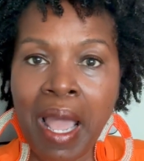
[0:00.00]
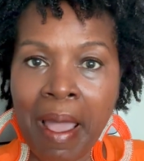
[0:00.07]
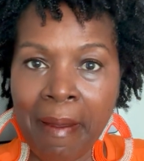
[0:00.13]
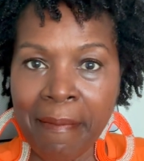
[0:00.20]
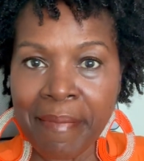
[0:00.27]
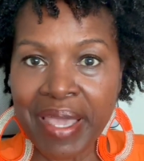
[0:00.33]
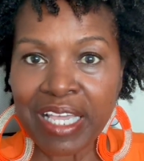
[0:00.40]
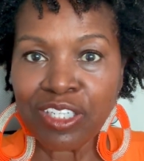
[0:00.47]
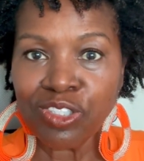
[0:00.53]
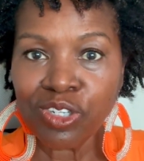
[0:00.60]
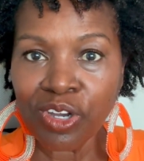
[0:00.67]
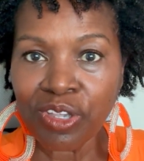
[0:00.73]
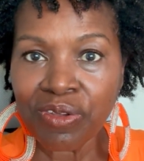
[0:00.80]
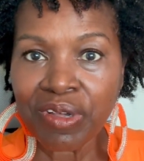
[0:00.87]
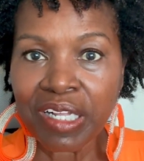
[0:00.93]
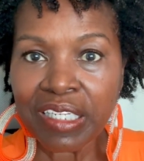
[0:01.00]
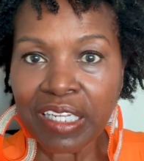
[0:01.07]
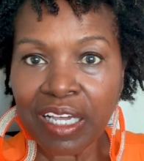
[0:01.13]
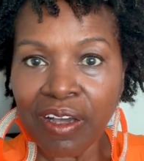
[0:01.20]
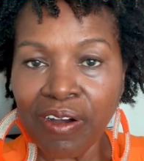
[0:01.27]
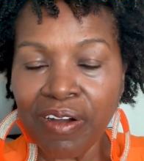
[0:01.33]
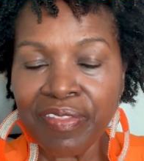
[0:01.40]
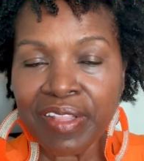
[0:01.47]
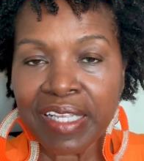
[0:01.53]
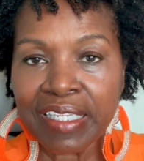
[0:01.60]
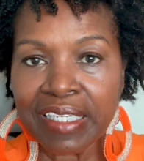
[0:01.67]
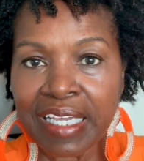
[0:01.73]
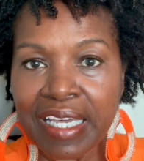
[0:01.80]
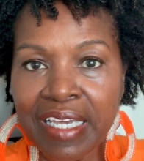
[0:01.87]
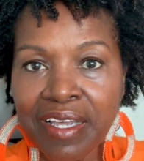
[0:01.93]
make sure you click on the
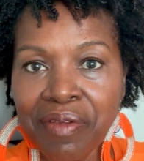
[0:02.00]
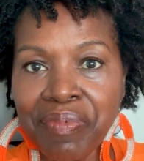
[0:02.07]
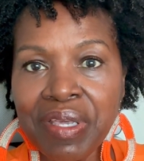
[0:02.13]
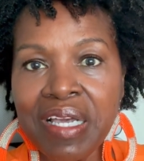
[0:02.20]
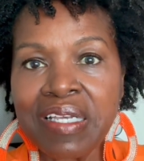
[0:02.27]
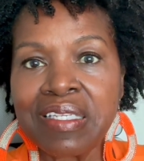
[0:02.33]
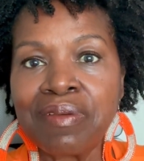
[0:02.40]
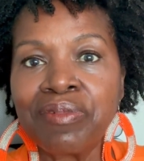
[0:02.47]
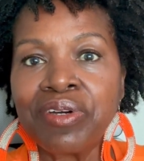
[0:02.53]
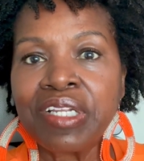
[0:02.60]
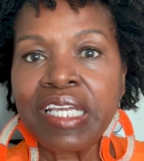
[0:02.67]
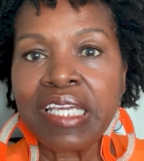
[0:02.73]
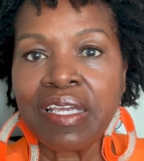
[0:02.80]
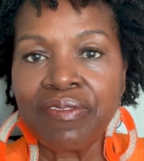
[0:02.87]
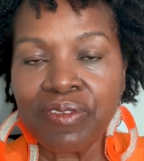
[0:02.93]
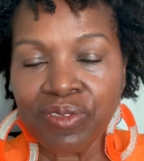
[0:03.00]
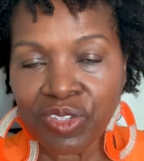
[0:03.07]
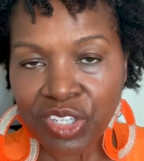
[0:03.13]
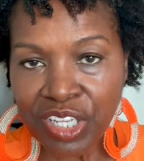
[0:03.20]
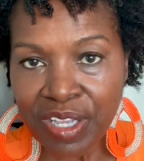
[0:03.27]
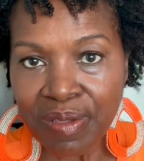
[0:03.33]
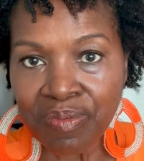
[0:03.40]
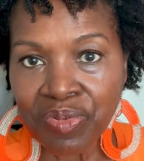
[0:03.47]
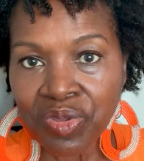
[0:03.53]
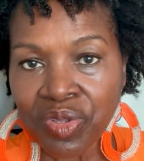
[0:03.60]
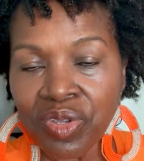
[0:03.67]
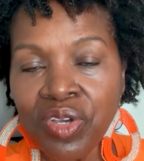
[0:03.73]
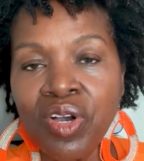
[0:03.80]
link because I'm gonna give you tips